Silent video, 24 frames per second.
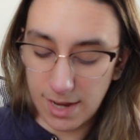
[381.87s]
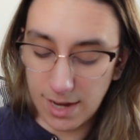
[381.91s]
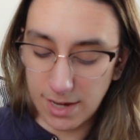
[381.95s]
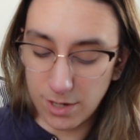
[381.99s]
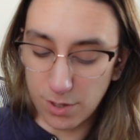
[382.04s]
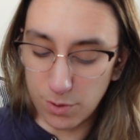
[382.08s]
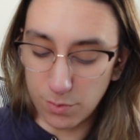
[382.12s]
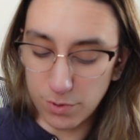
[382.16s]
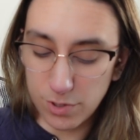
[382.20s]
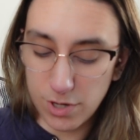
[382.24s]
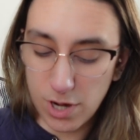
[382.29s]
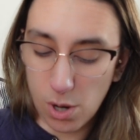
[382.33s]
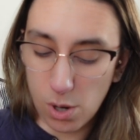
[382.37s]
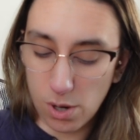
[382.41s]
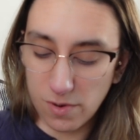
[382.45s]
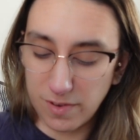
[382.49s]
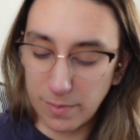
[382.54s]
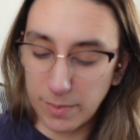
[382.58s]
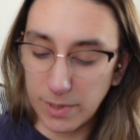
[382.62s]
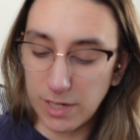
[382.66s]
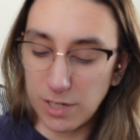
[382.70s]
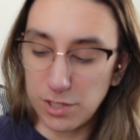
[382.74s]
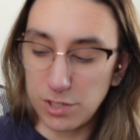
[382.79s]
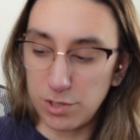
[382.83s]
I don't know if
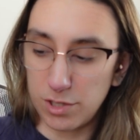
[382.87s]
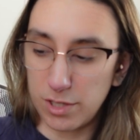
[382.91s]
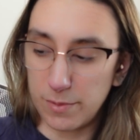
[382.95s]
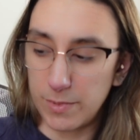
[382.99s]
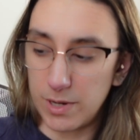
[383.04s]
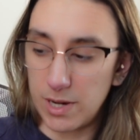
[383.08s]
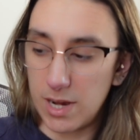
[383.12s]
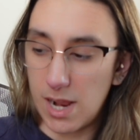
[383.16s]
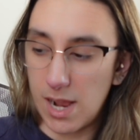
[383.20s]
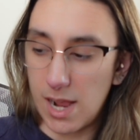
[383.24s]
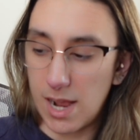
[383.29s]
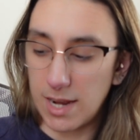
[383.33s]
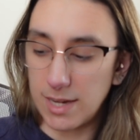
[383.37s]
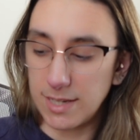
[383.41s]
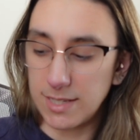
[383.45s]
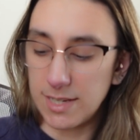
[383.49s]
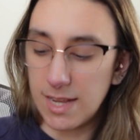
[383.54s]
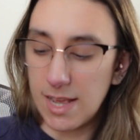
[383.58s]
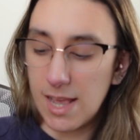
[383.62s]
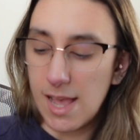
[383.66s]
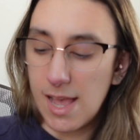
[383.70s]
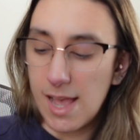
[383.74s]
I'm going to do them or not.